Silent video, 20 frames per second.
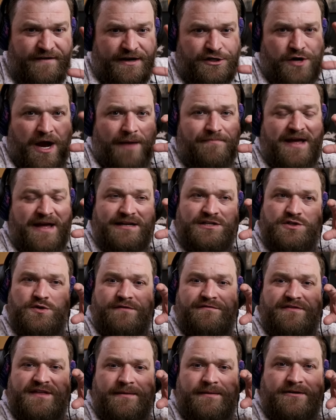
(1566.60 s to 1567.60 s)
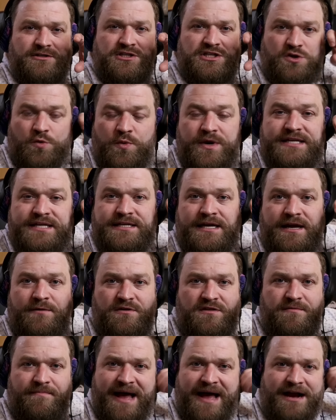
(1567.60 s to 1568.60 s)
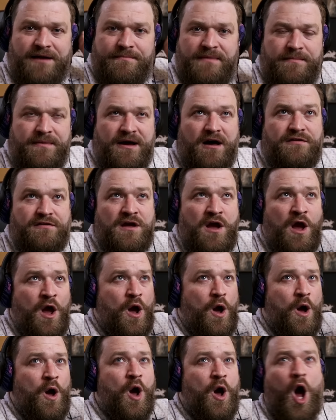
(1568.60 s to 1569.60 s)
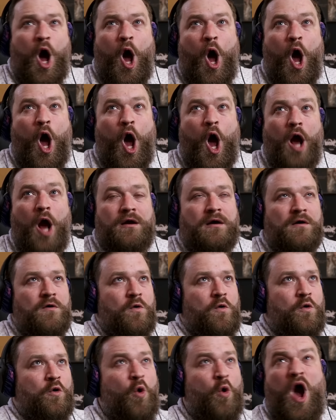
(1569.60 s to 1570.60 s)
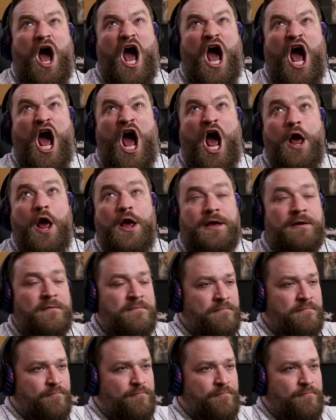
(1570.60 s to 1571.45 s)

if I drop that and sort of think about squeezing it with the back of my mouth? Well, I